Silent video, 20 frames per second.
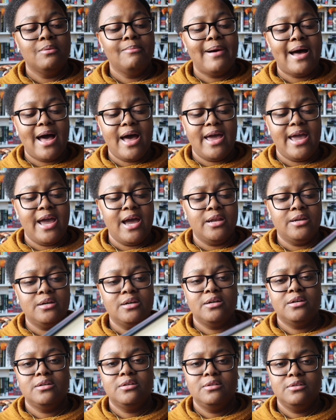by
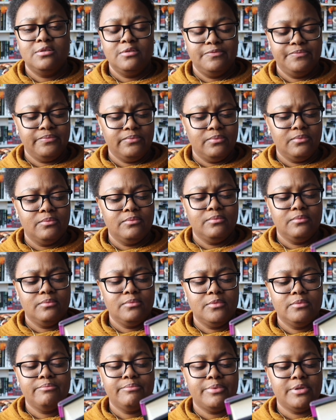Anna
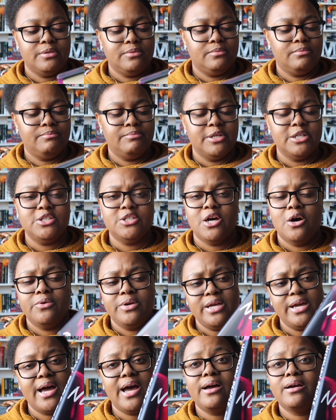
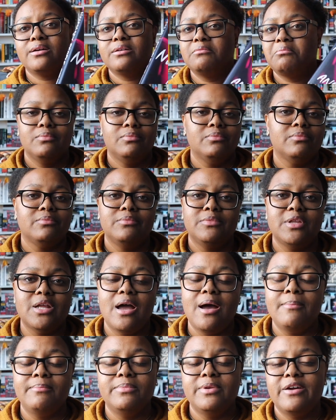Petoniak.
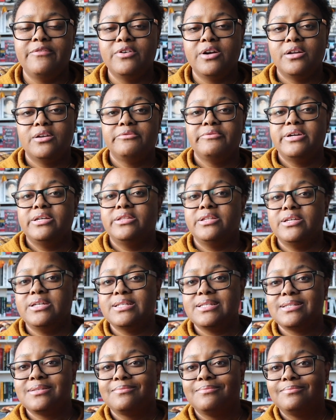I'm never gonna read
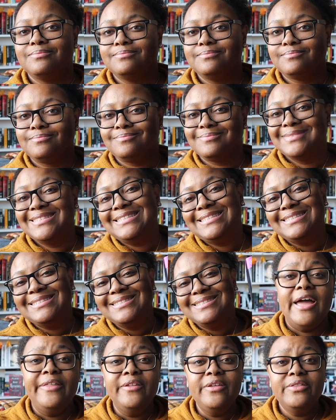these.
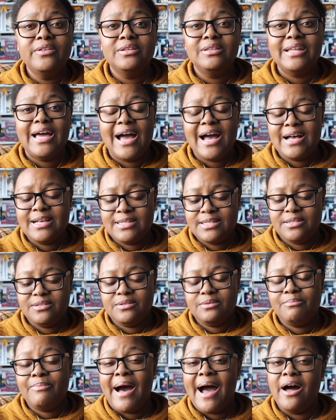And then the
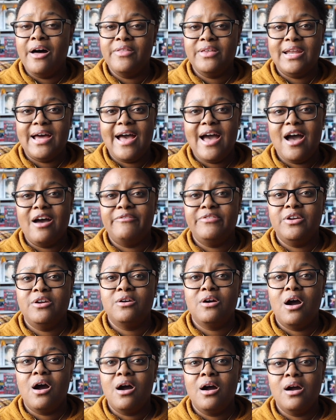last pile that I have
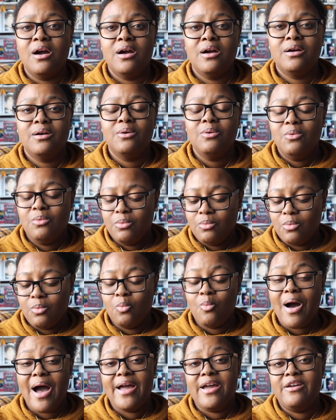here are
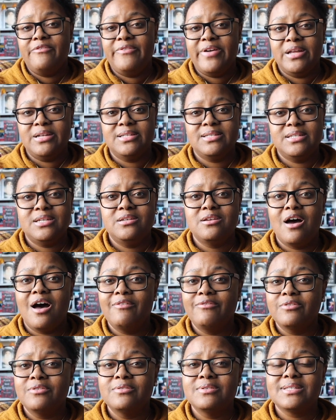YA fantasy
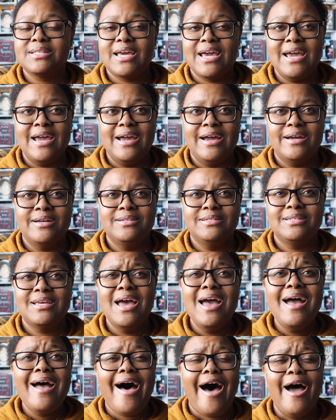novels, and
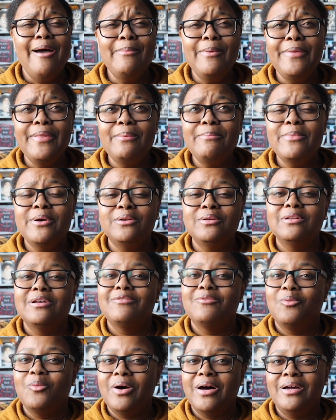I'm in the middle
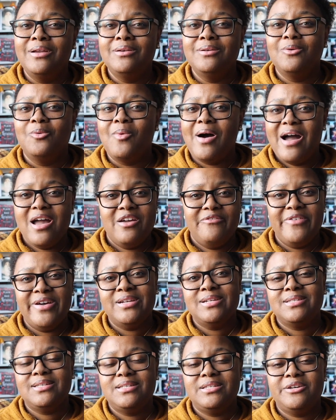of one YA
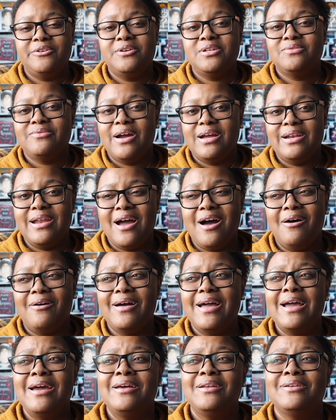fantasy series right now,
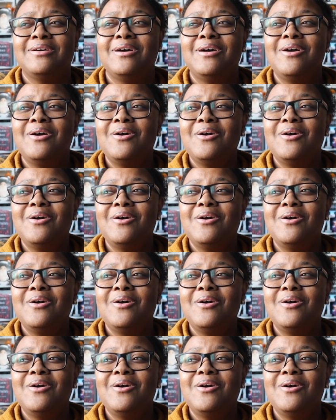and